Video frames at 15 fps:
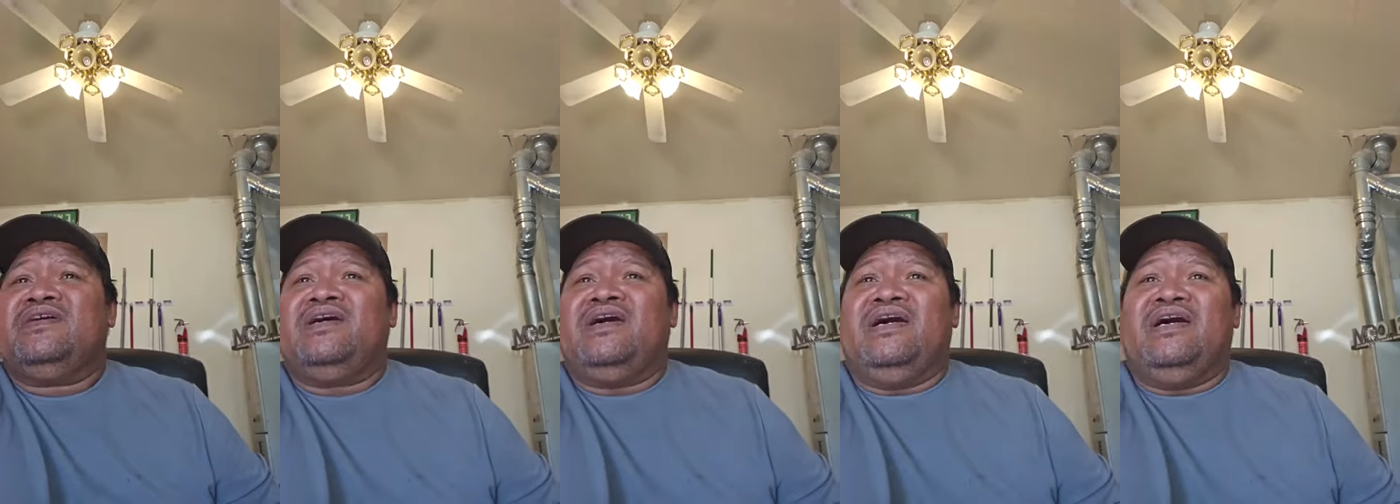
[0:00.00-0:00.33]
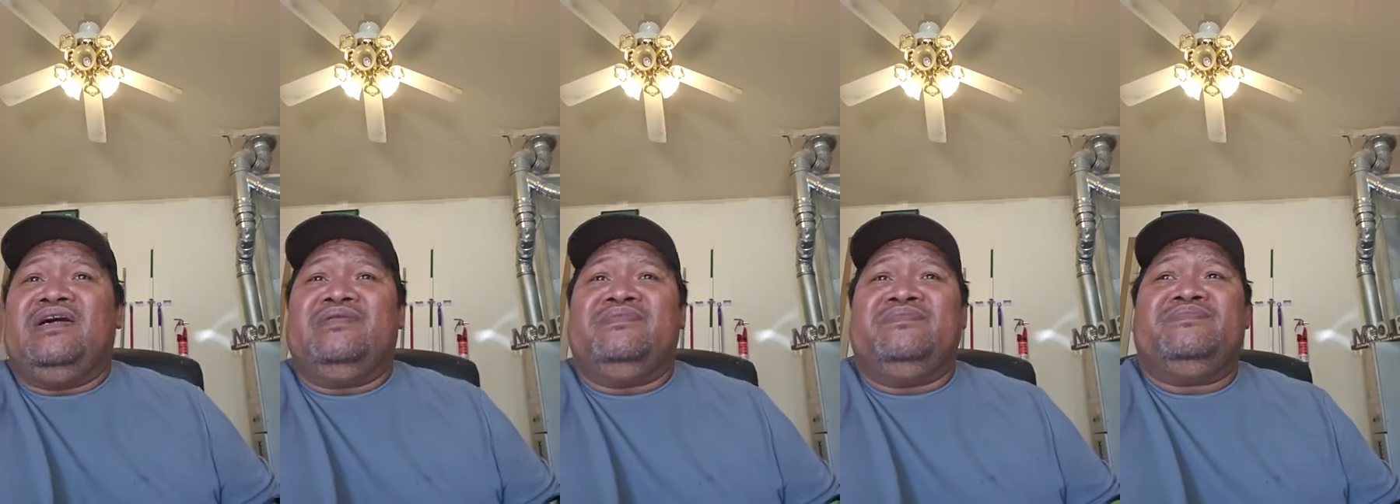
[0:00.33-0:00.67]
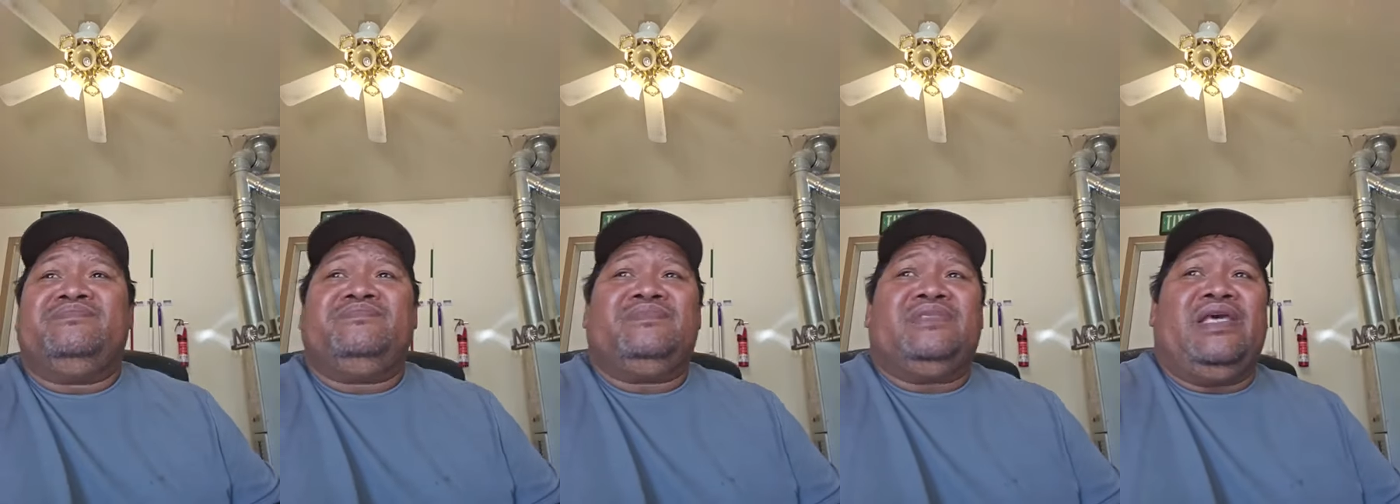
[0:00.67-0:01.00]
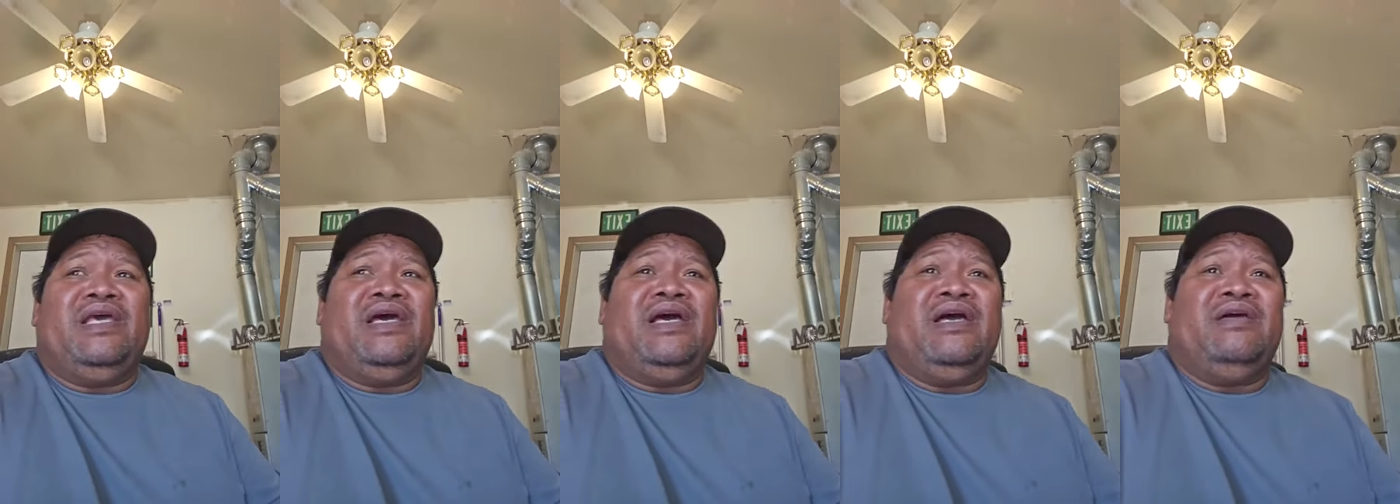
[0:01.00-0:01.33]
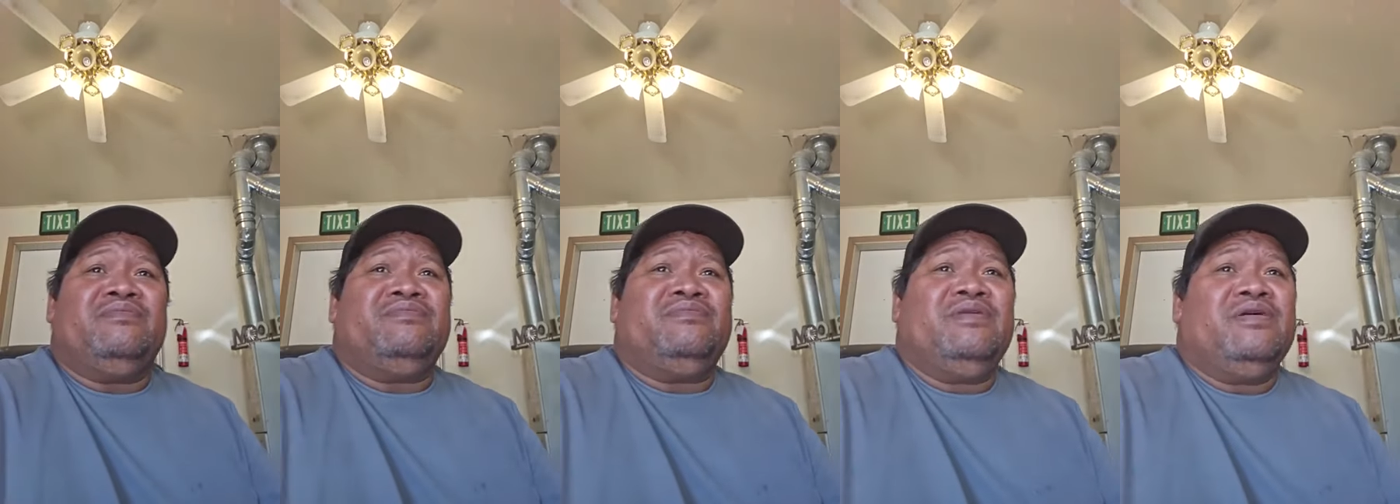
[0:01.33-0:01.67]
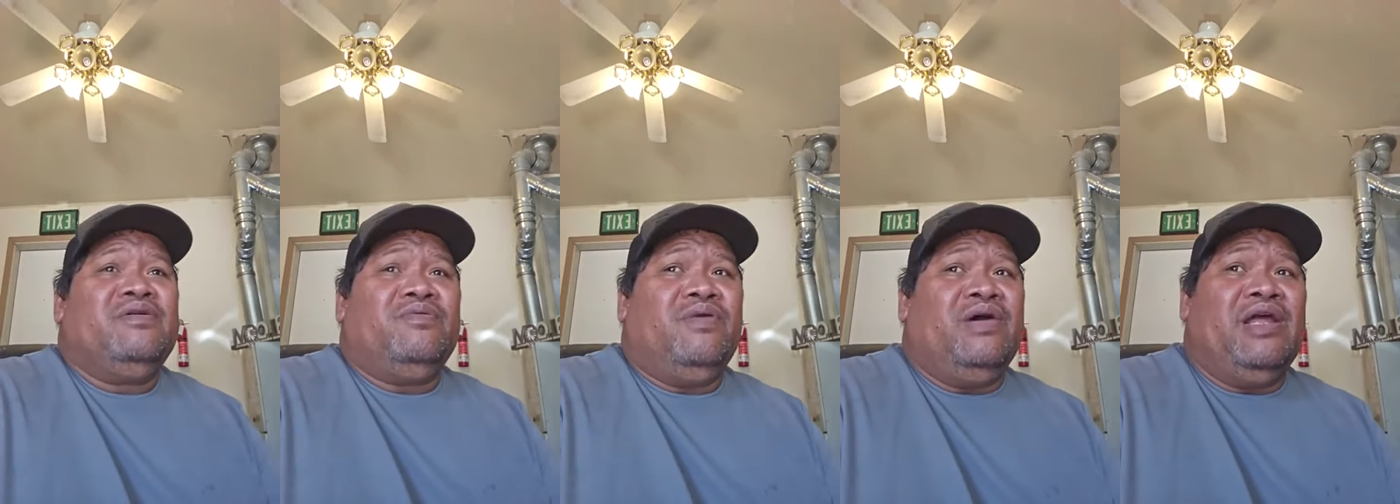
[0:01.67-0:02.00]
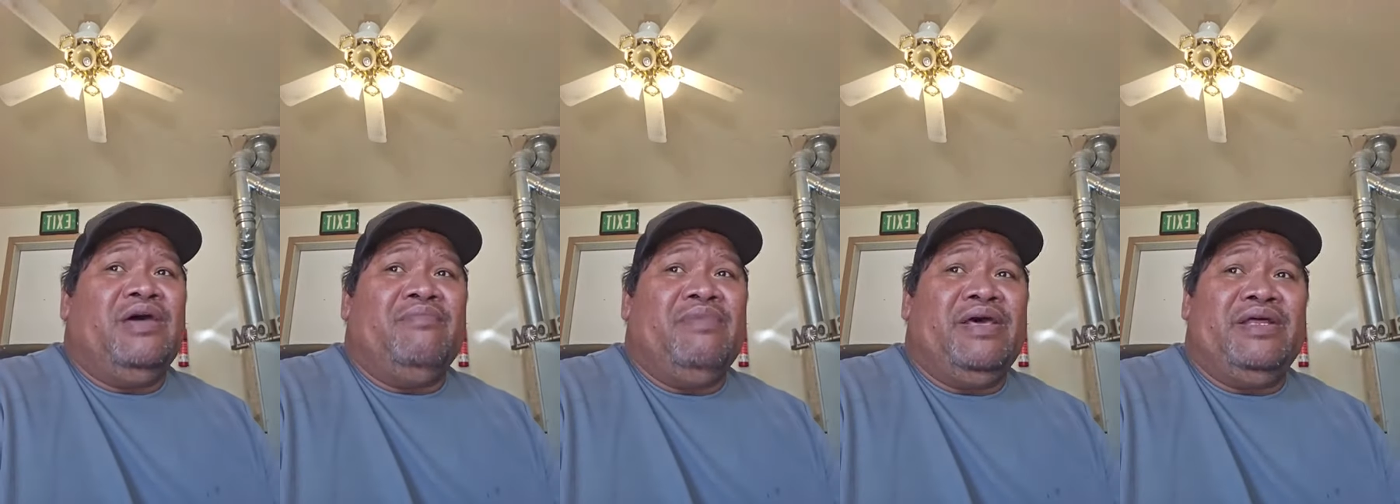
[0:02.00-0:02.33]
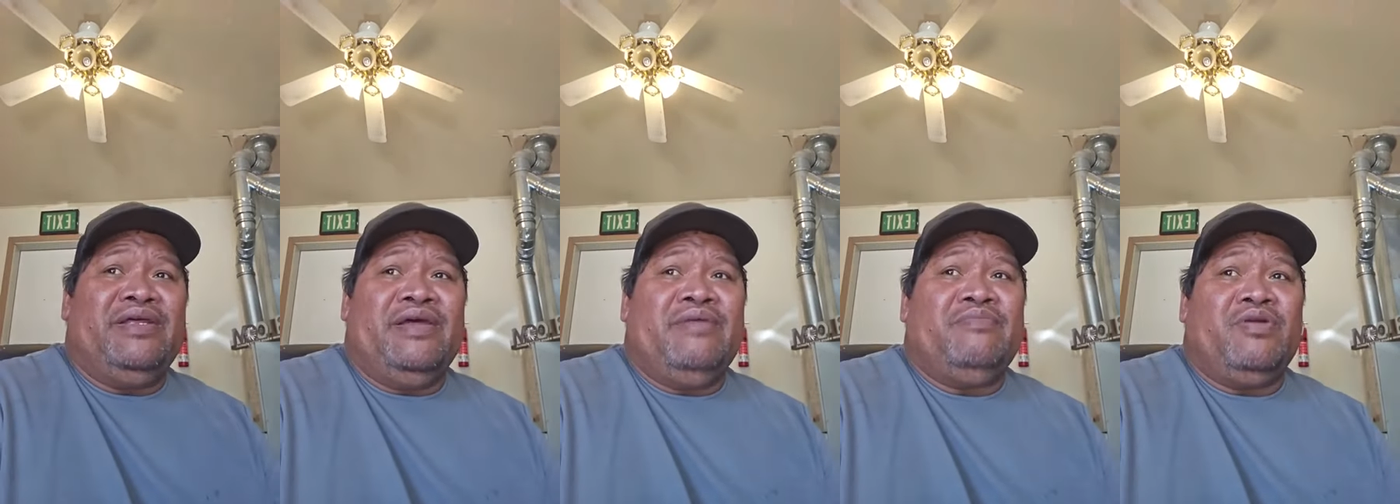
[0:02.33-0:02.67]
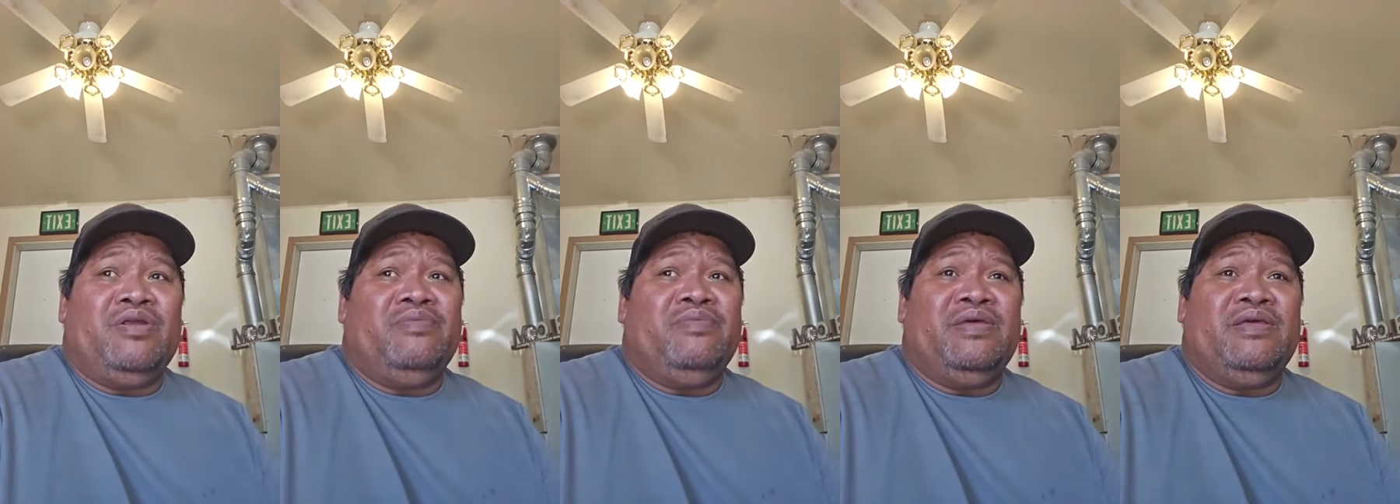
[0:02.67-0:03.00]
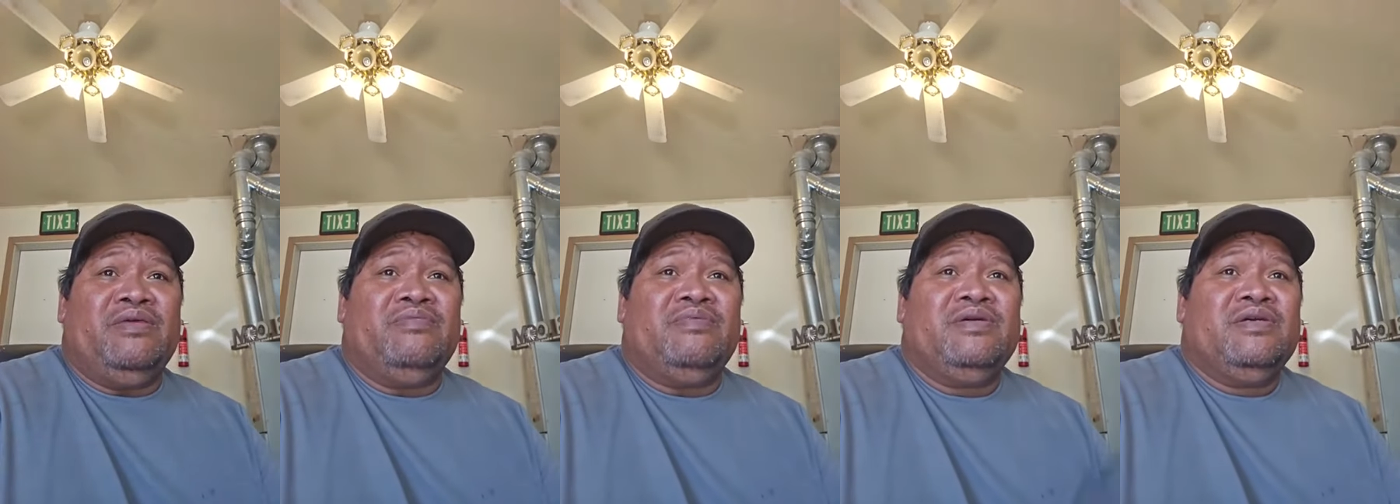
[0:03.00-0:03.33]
While I'm at it, I'm going to be